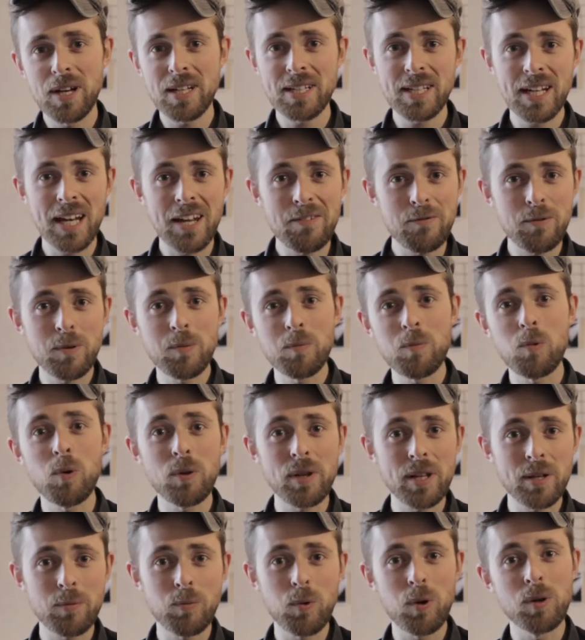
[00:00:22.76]
They tell everyone what
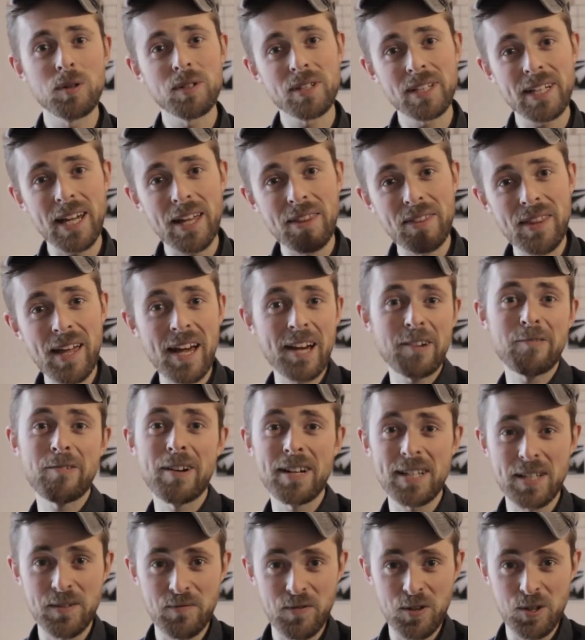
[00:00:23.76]
they want to get their
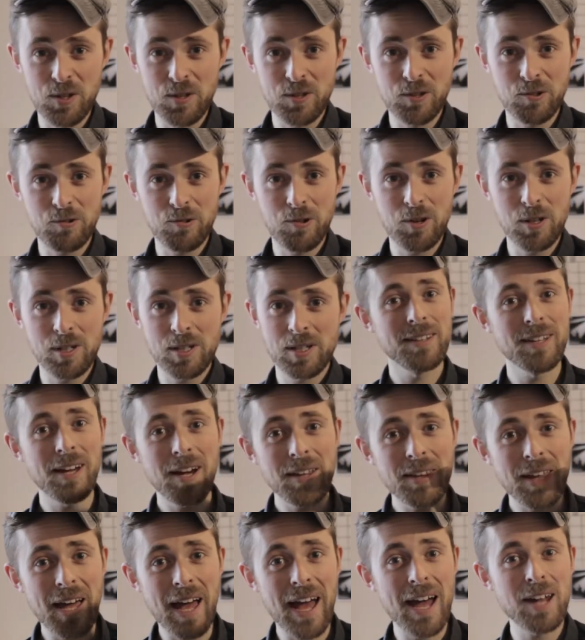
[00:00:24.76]
creative vision across. They
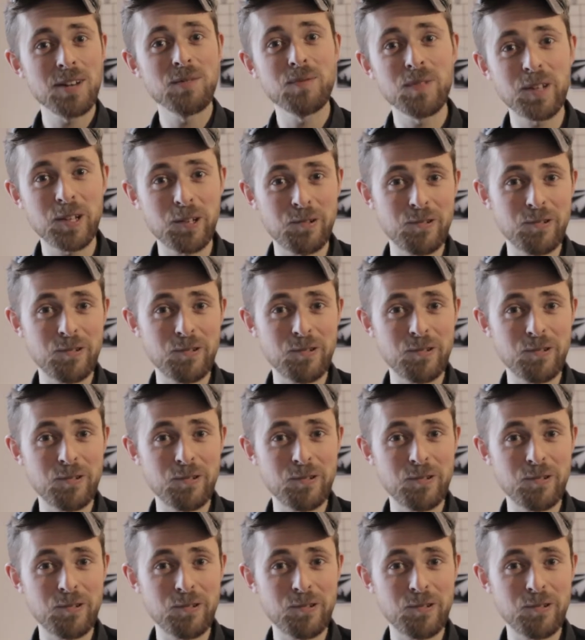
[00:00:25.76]
are the head of the